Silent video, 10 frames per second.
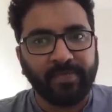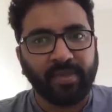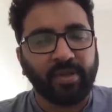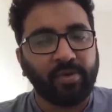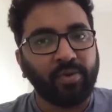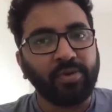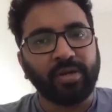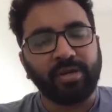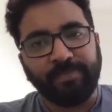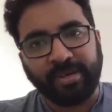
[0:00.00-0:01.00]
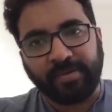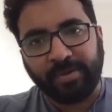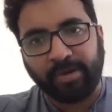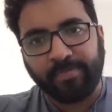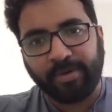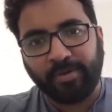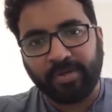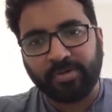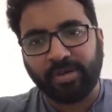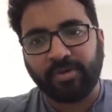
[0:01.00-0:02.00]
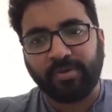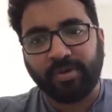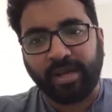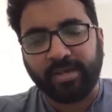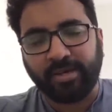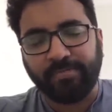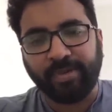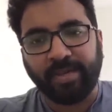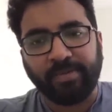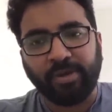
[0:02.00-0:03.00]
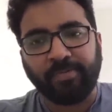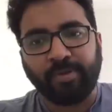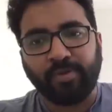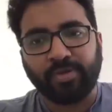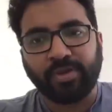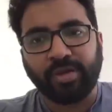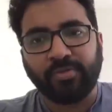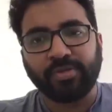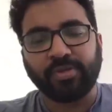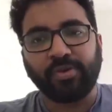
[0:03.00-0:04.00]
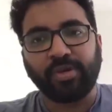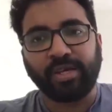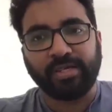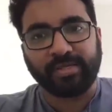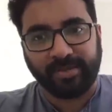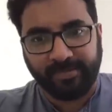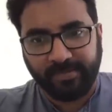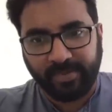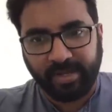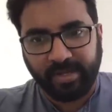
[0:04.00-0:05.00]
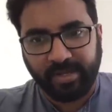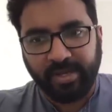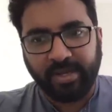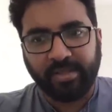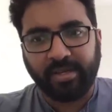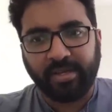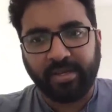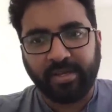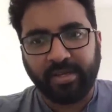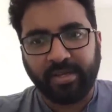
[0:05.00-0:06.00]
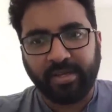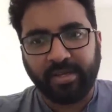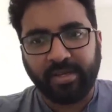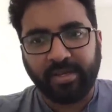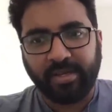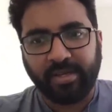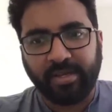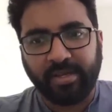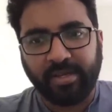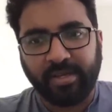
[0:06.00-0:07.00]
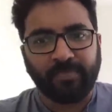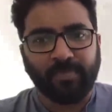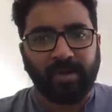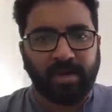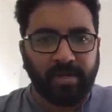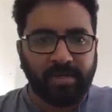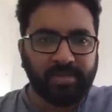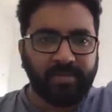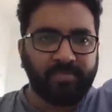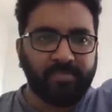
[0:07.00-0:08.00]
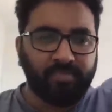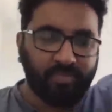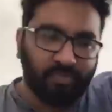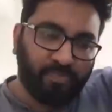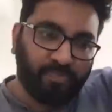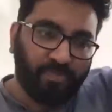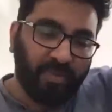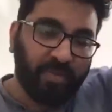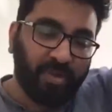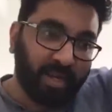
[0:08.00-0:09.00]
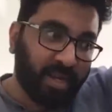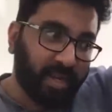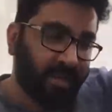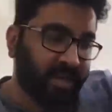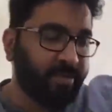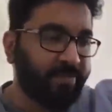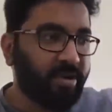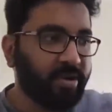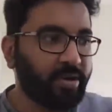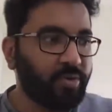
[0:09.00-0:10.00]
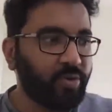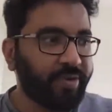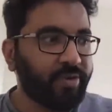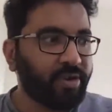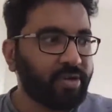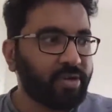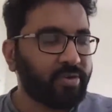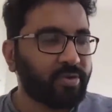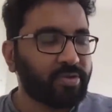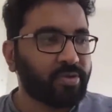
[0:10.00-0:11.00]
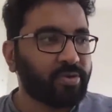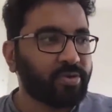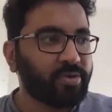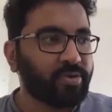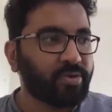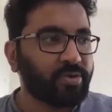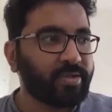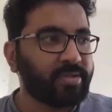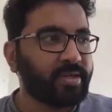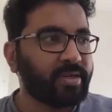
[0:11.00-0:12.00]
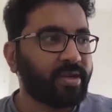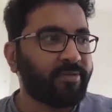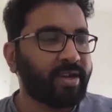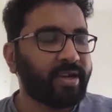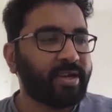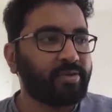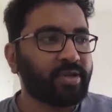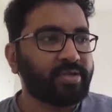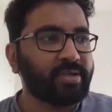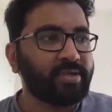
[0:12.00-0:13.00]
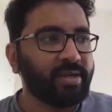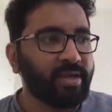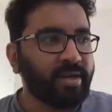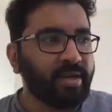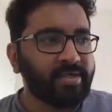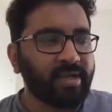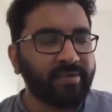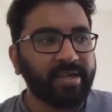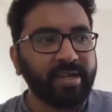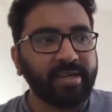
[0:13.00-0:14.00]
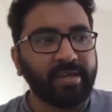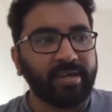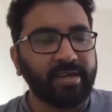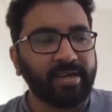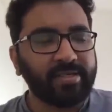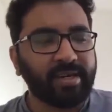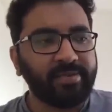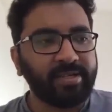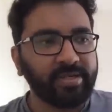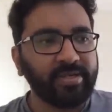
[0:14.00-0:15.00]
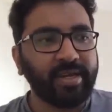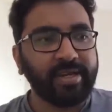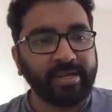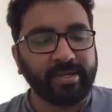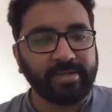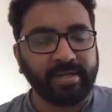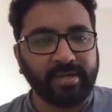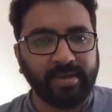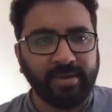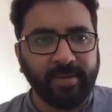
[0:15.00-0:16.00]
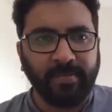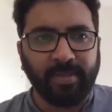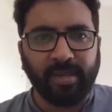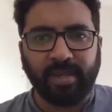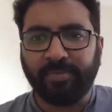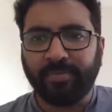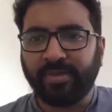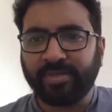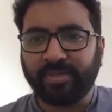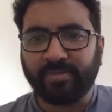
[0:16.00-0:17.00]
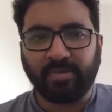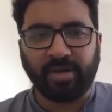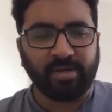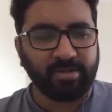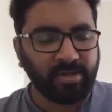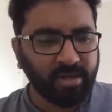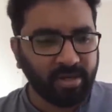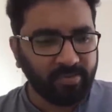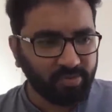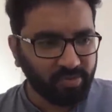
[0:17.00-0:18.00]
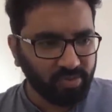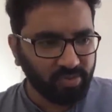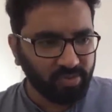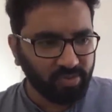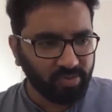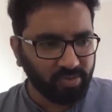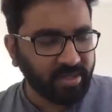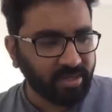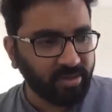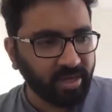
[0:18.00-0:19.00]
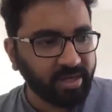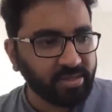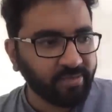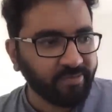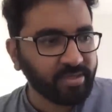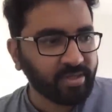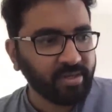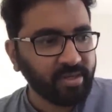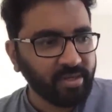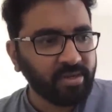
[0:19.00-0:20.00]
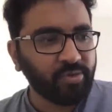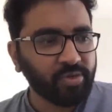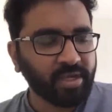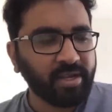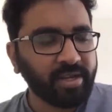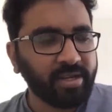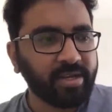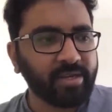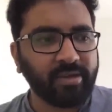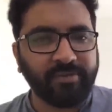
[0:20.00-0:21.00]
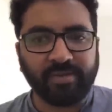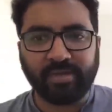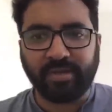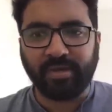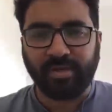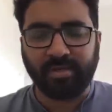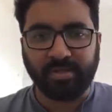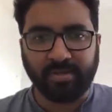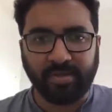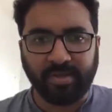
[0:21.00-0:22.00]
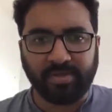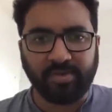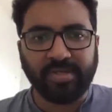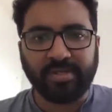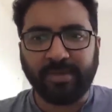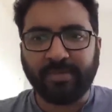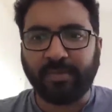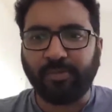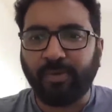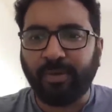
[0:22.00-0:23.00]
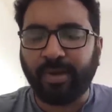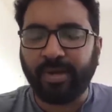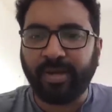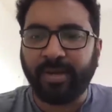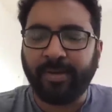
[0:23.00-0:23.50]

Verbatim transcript: Don't pick up a topper who has got a good rank, pick up a topper who has got a good score in essay, right? That should be your goal. Now, uh, some people that I remember uh, who have got good scores over the years is that if I take two thousand seventeen uh, examination, eighteen result, I remember there was a uh, uh, service uh, I A S officer who's currently an I A S officer. Uh, the student's name is Apurva Pantey.